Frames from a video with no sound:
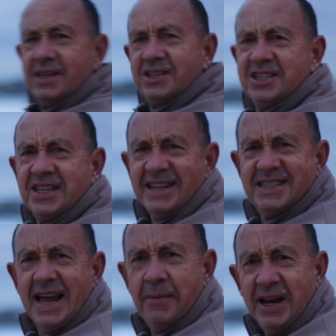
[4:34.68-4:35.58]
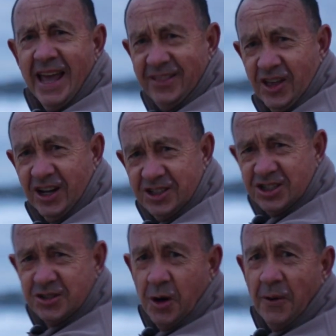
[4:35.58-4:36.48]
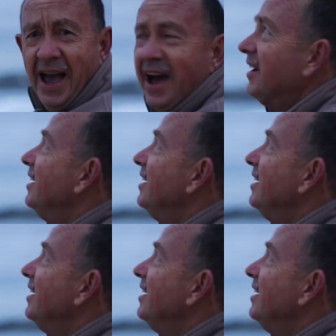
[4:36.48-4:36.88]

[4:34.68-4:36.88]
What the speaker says: This is that salmon head that I just threw out.